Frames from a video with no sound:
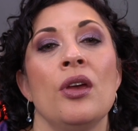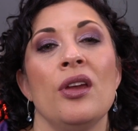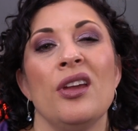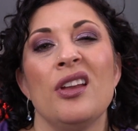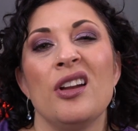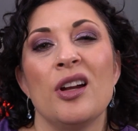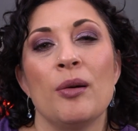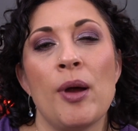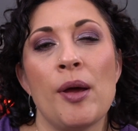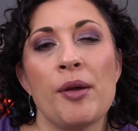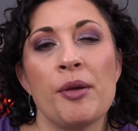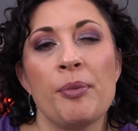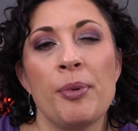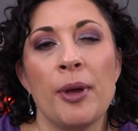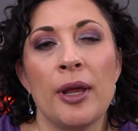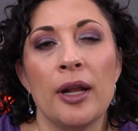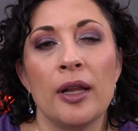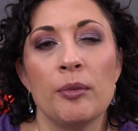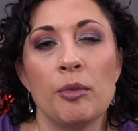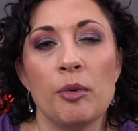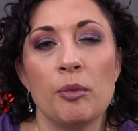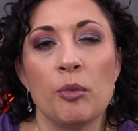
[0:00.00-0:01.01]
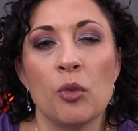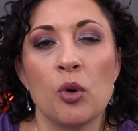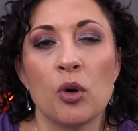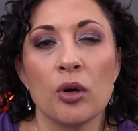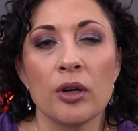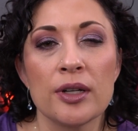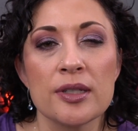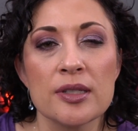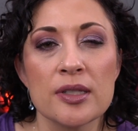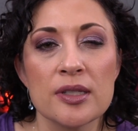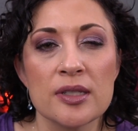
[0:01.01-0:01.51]
you know, I probably paid a little bit more
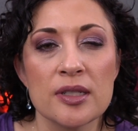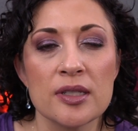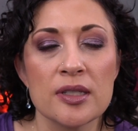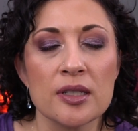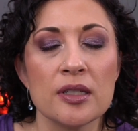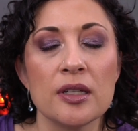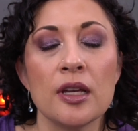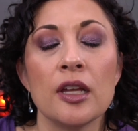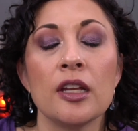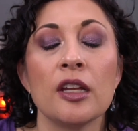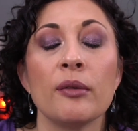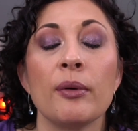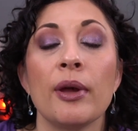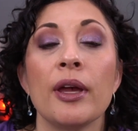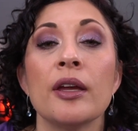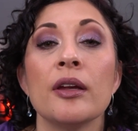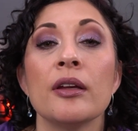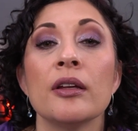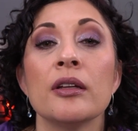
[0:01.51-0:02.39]
because it's just, anyway,